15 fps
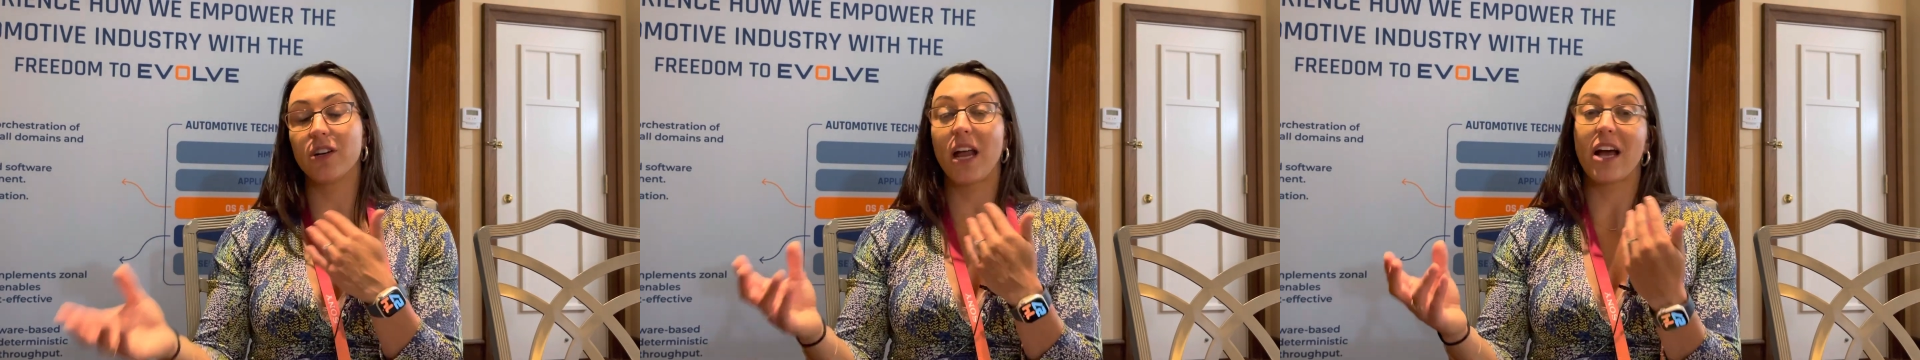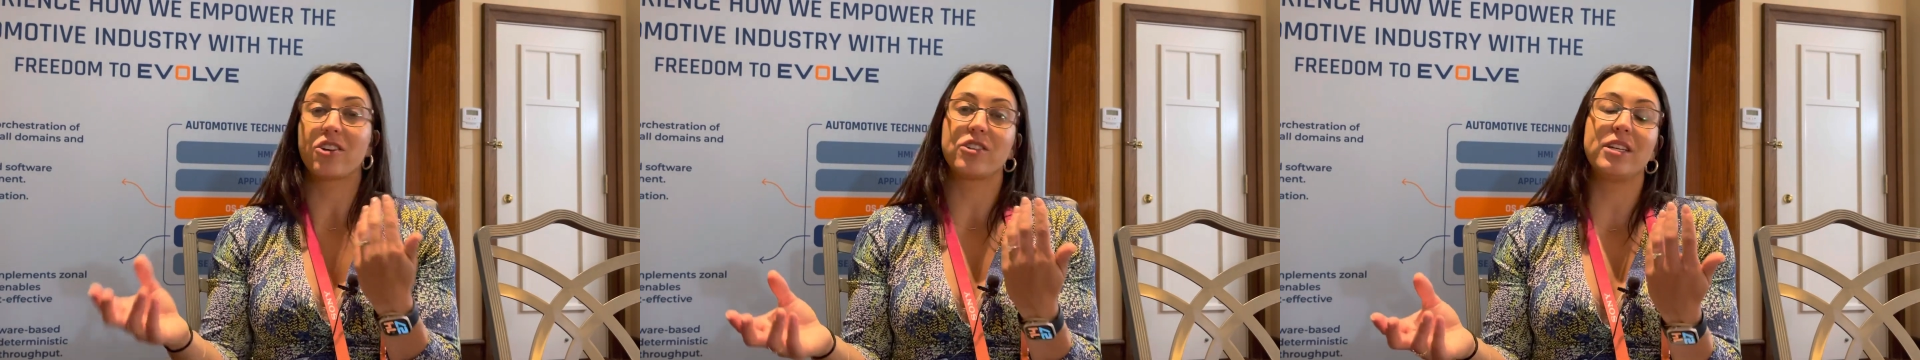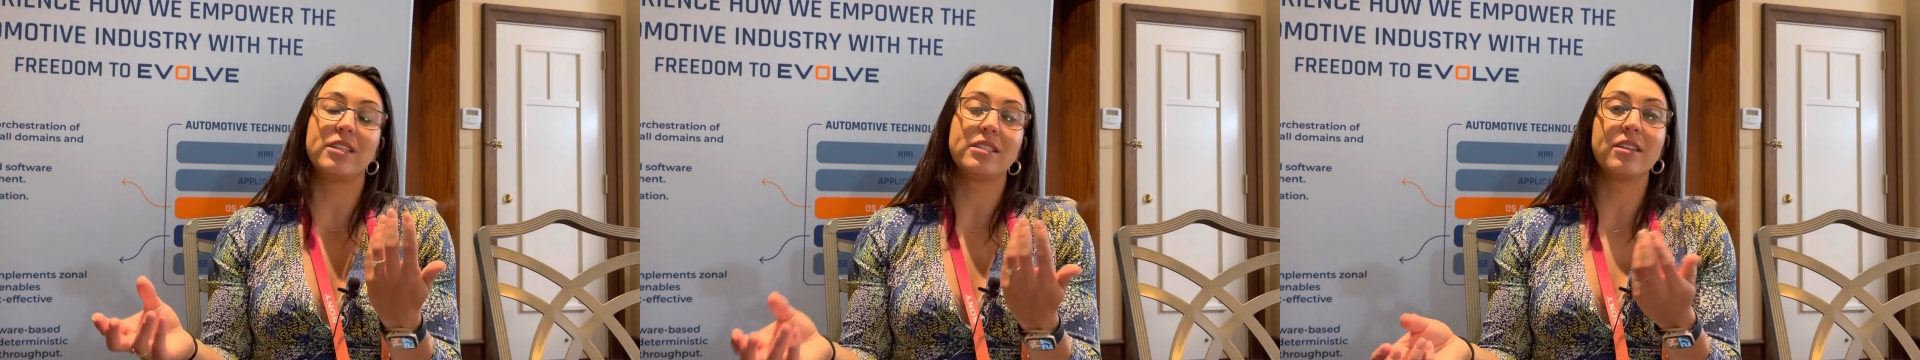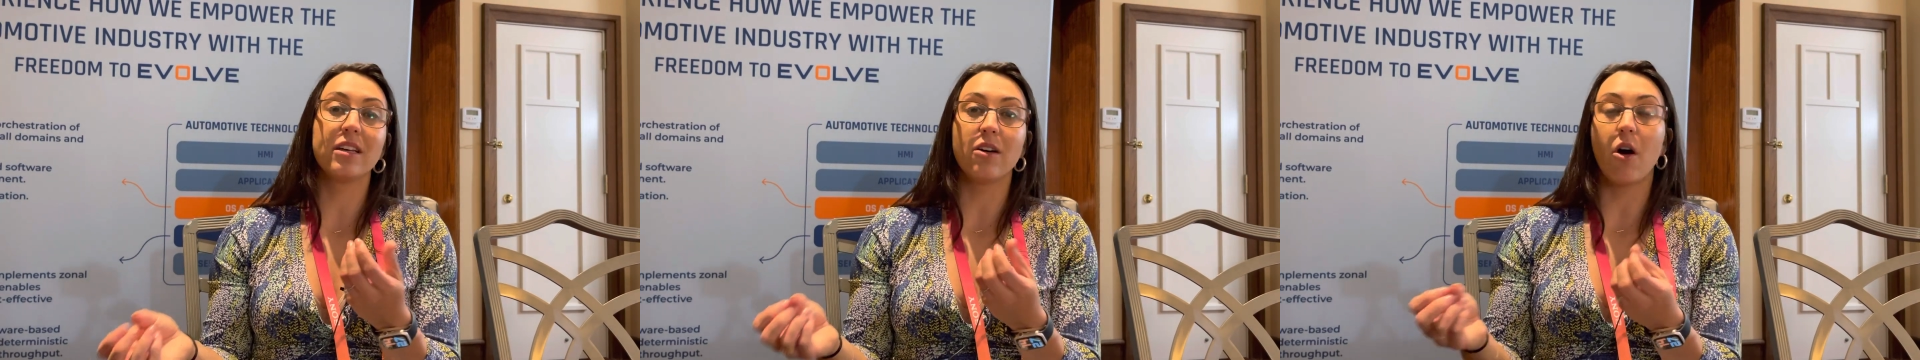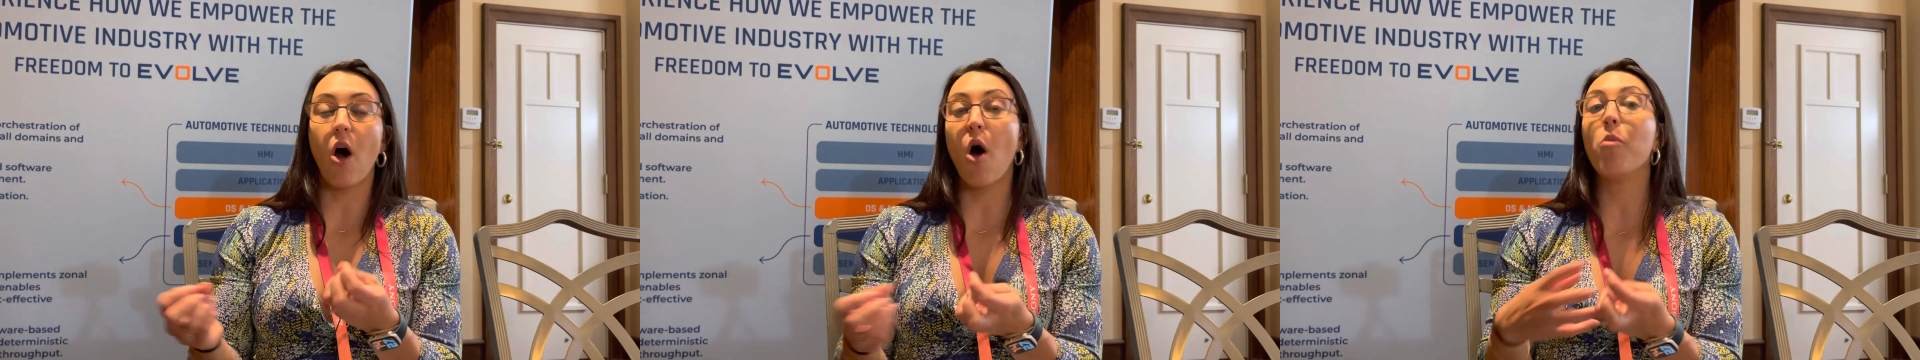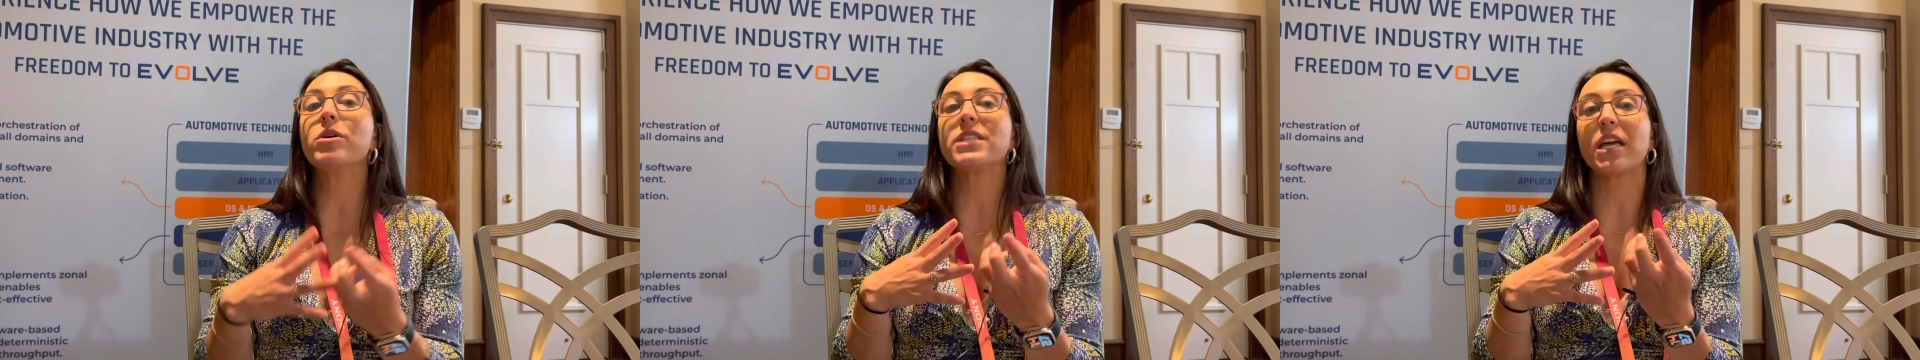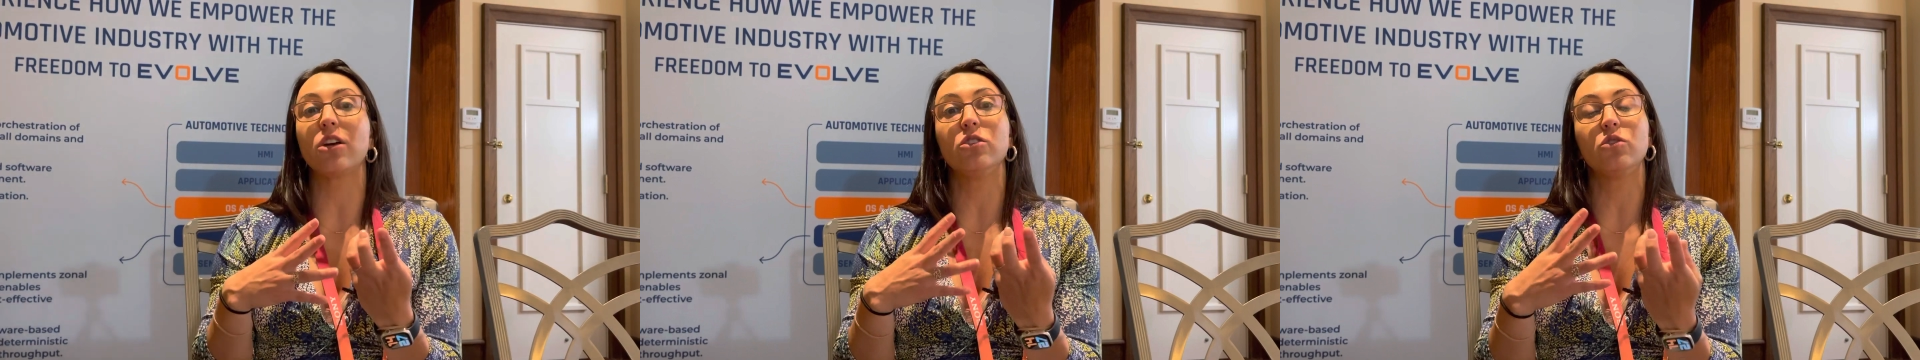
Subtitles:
It actually is almost like a